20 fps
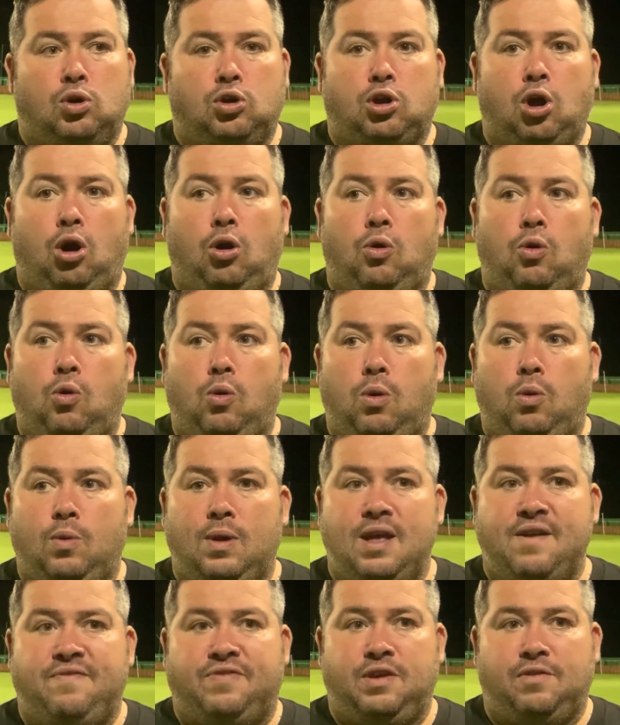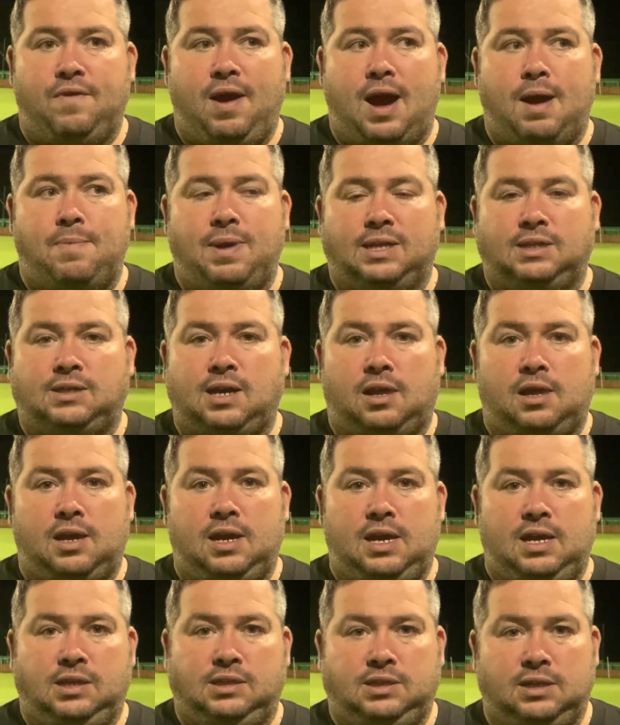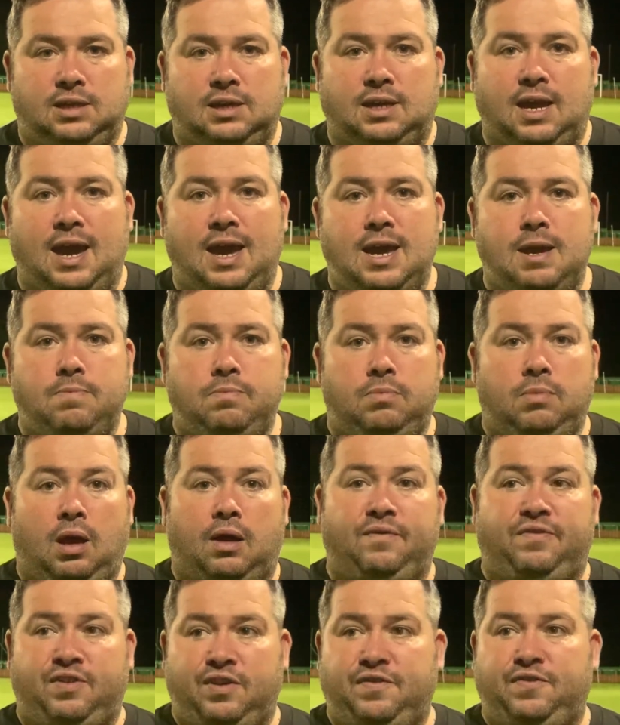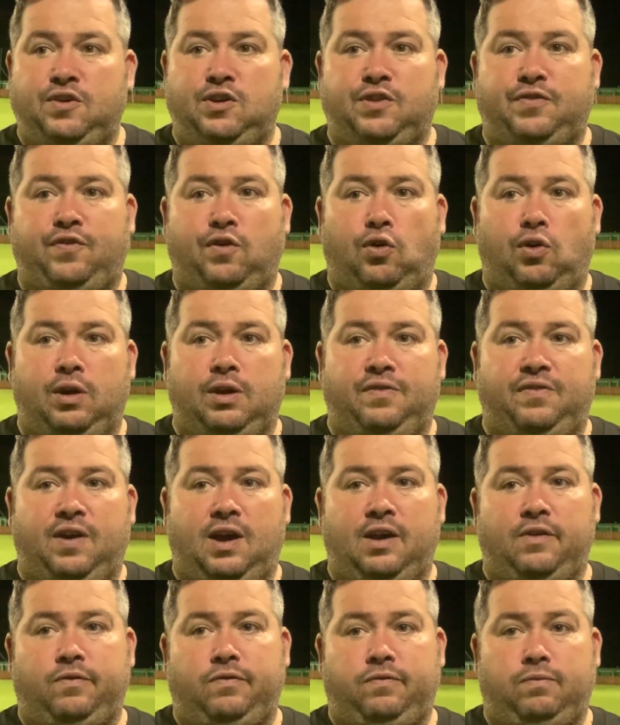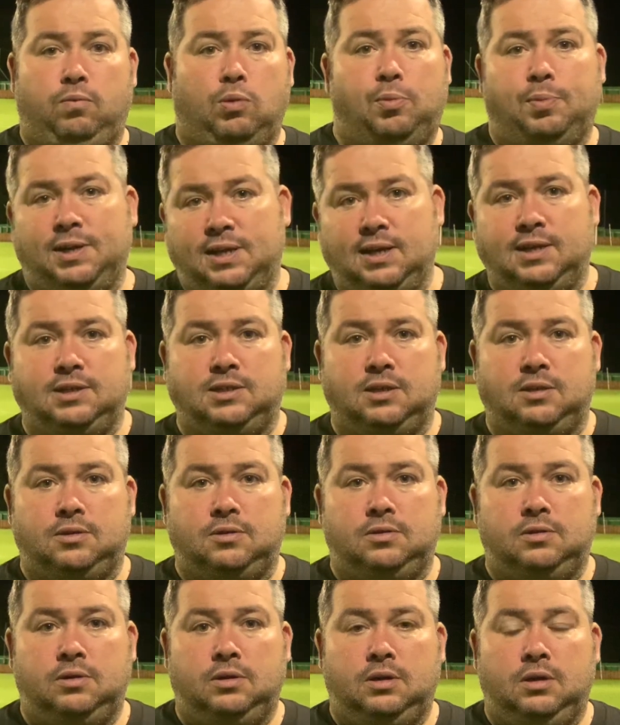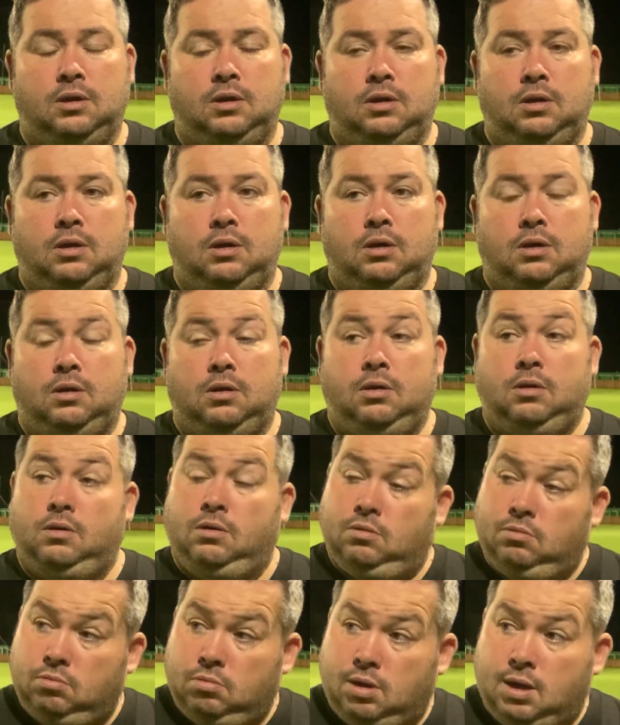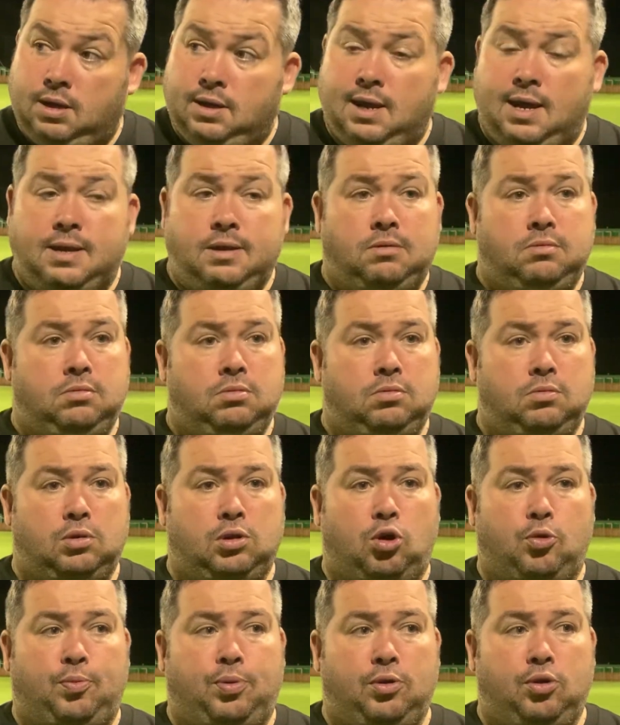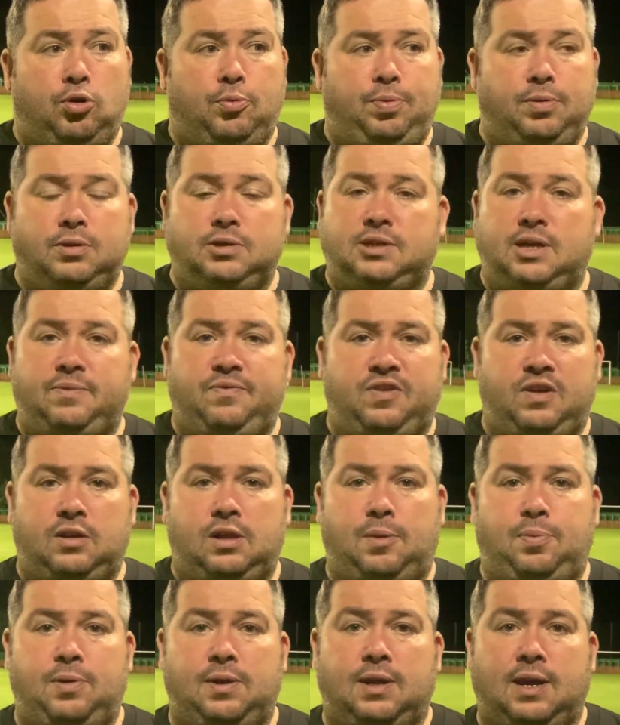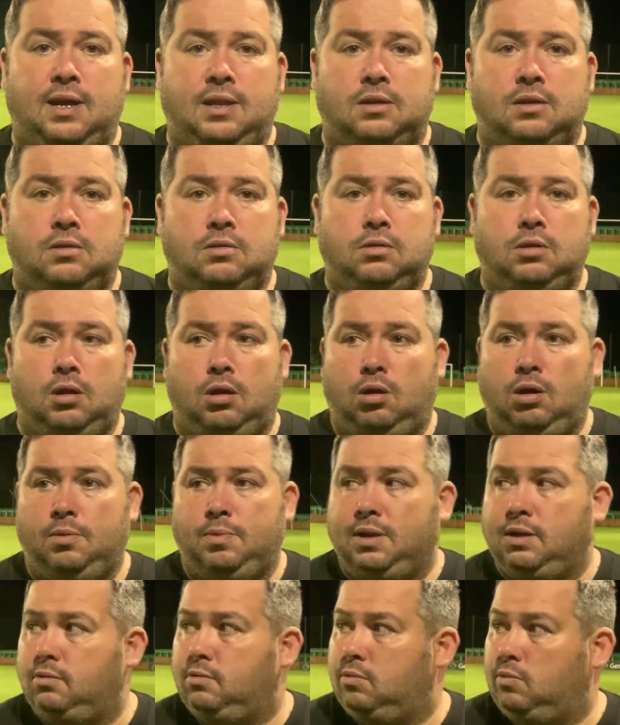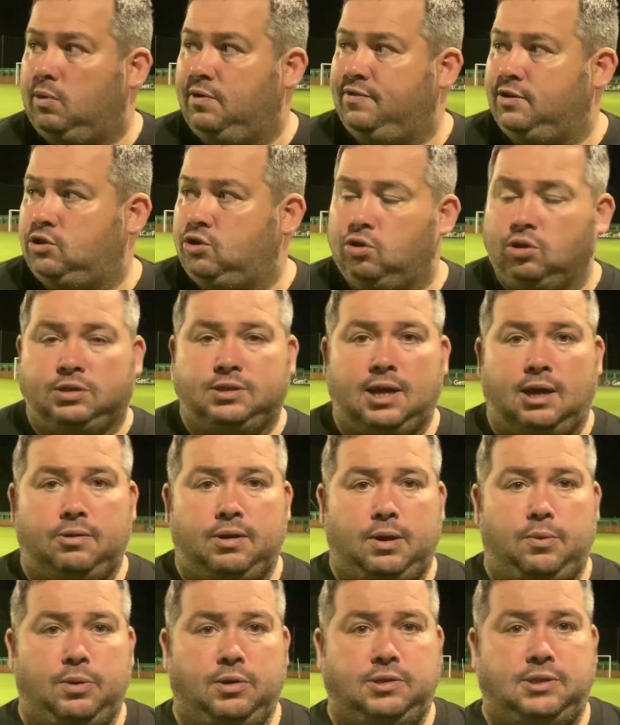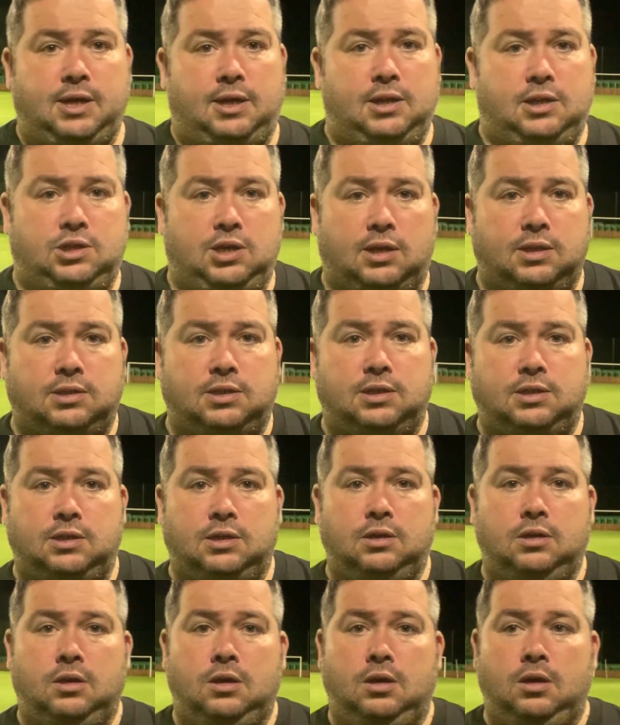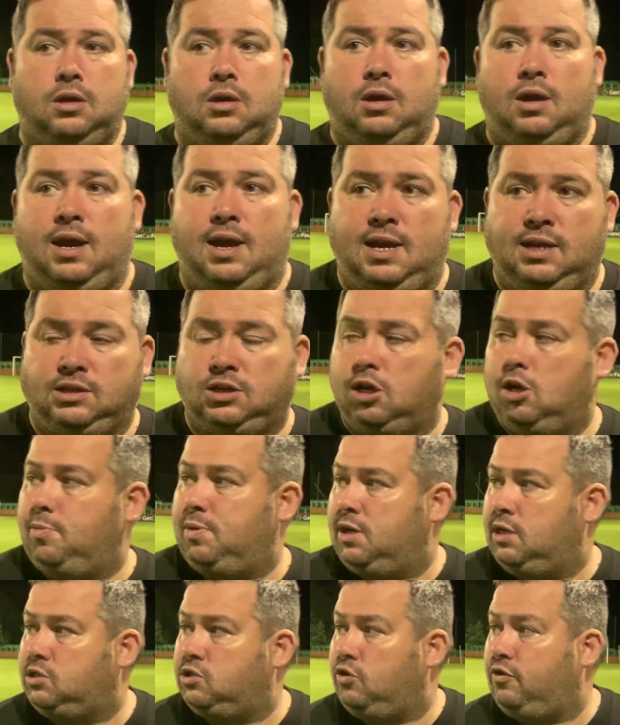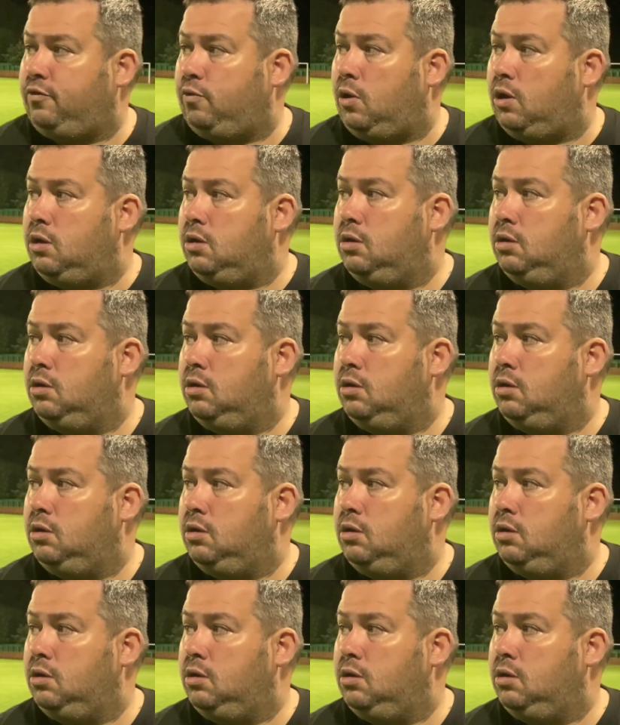go with the right mentality into the game, and for the first 45 we'll be decent. And then we'll open up and the same thing will happen again. You know, I mean, living short town, they will take the chances. It is going to be a tough one.